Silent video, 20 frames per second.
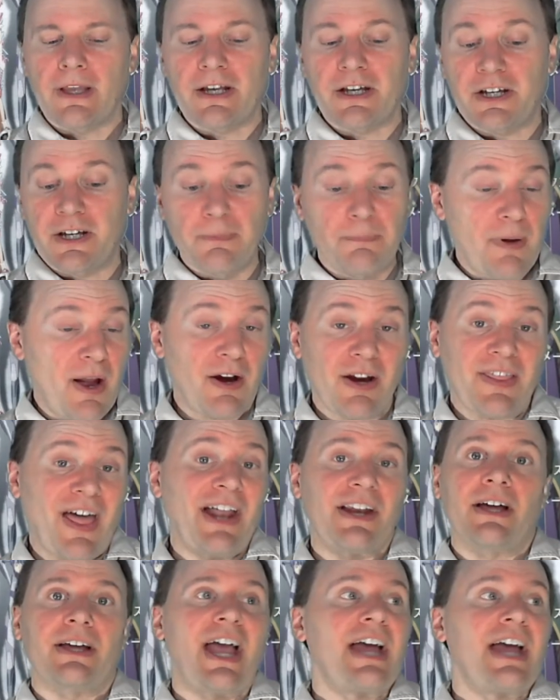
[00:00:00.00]
Comparing that,
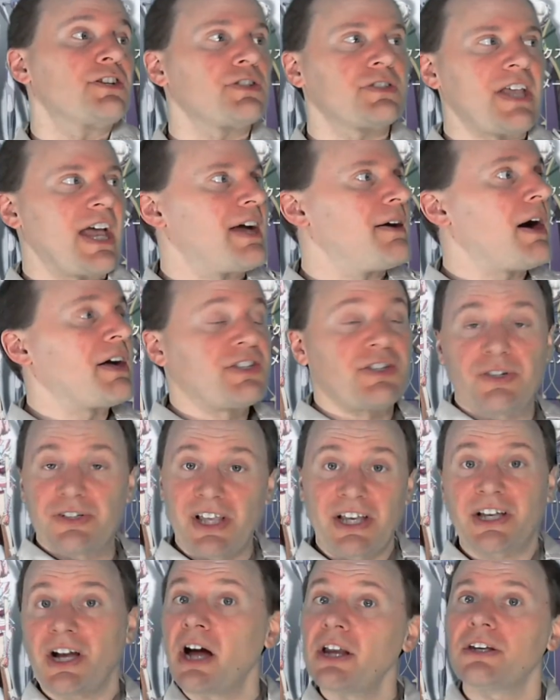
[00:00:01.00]
again, to, say, a series
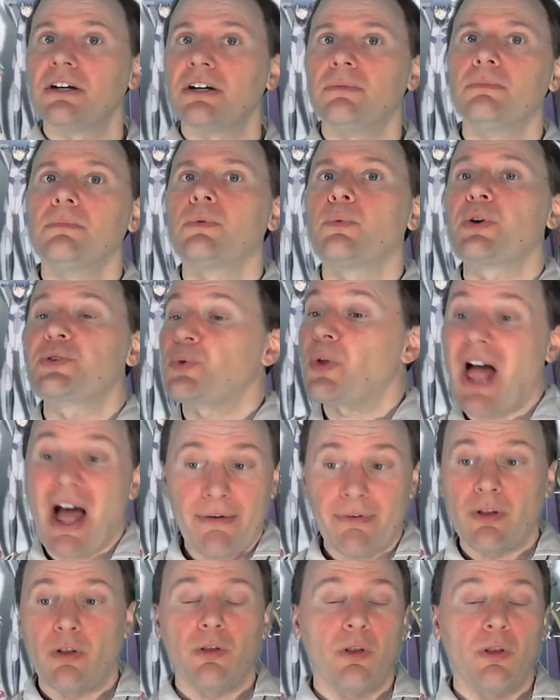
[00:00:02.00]
like Gundam, which will have
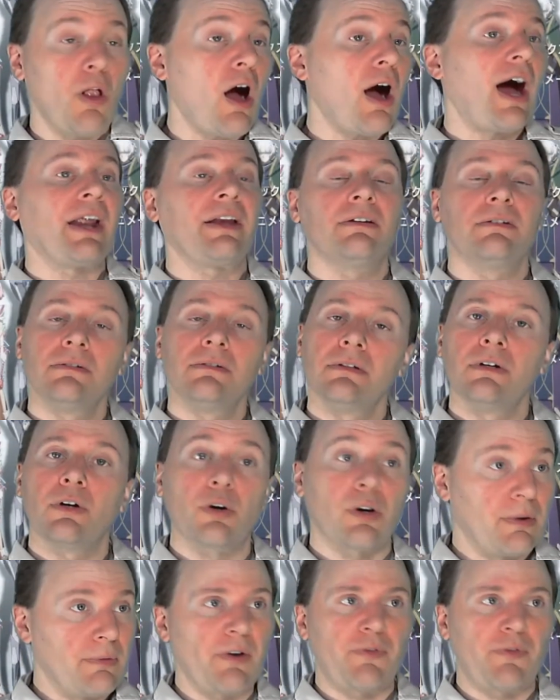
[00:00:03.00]
a lot
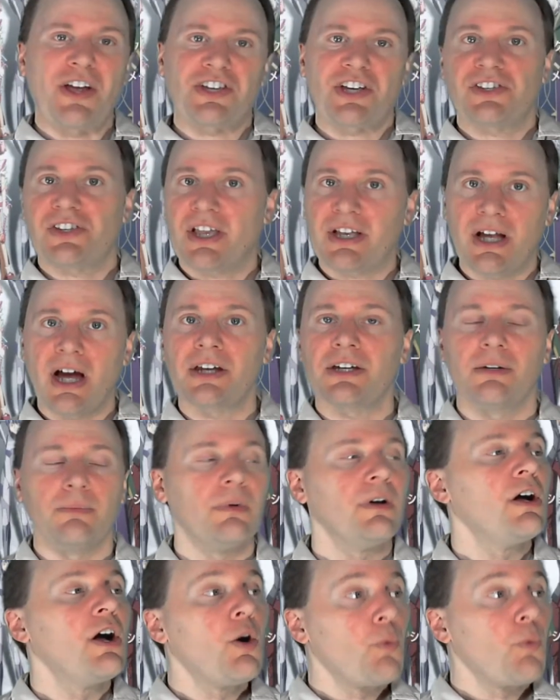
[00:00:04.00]
or a franchise like Gundam,
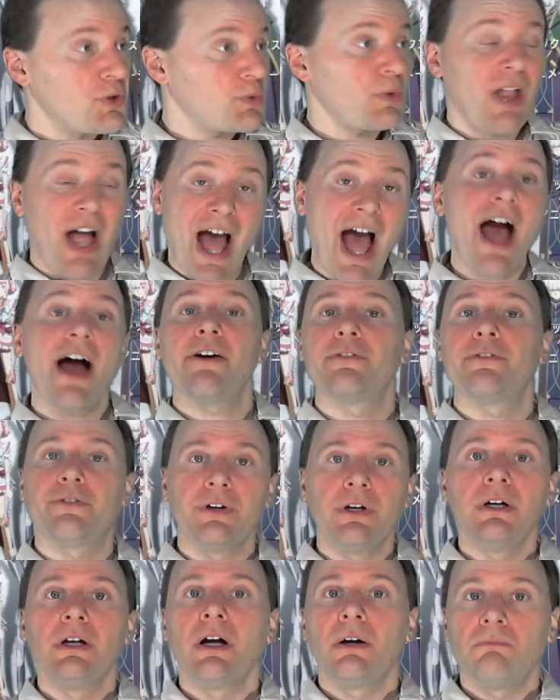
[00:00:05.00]
which will have
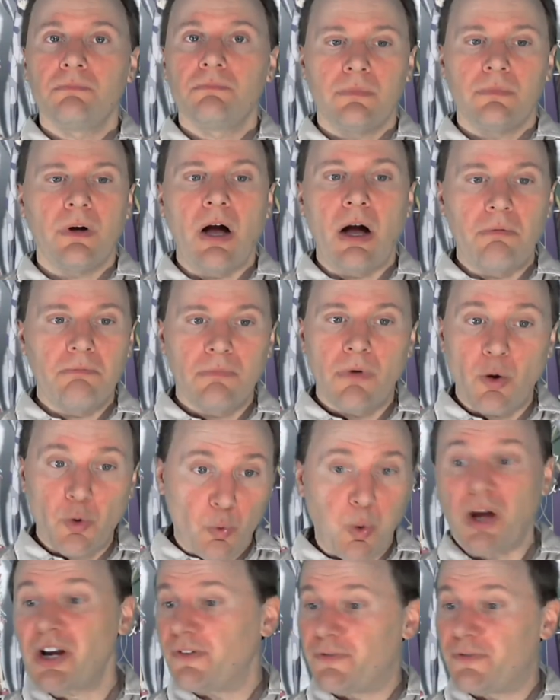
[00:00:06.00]

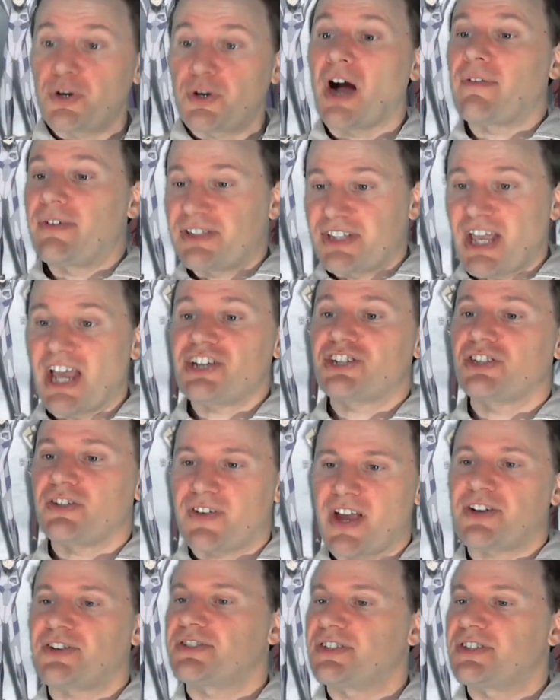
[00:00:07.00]
quite a few conversations of
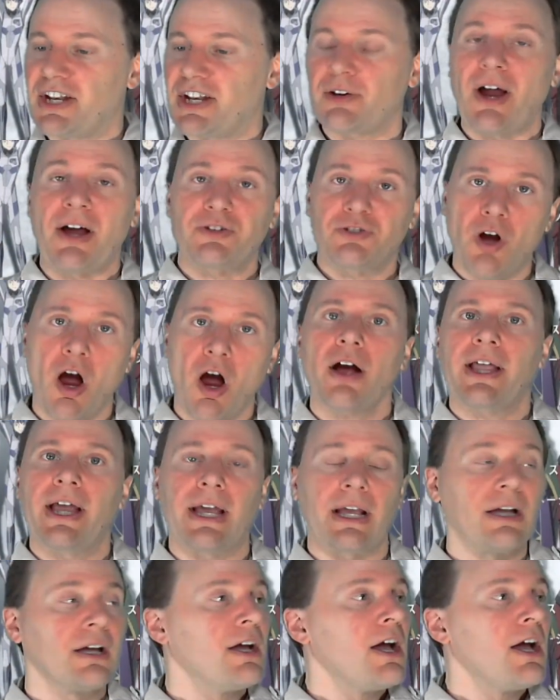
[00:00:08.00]
characters standing around
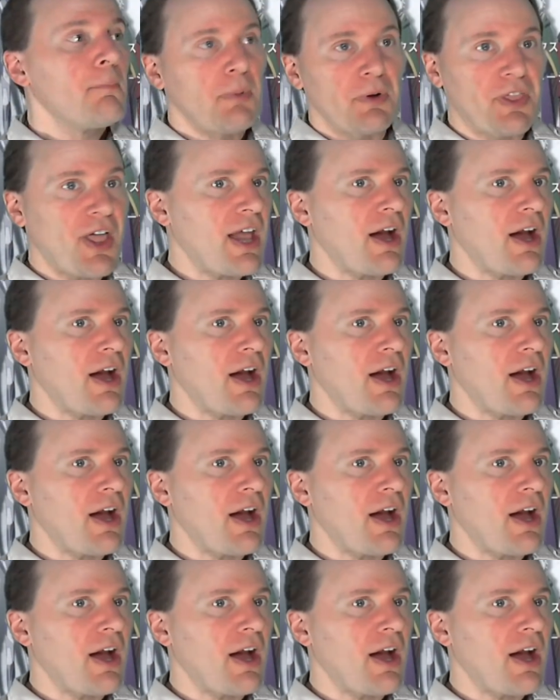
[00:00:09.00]
talking, but they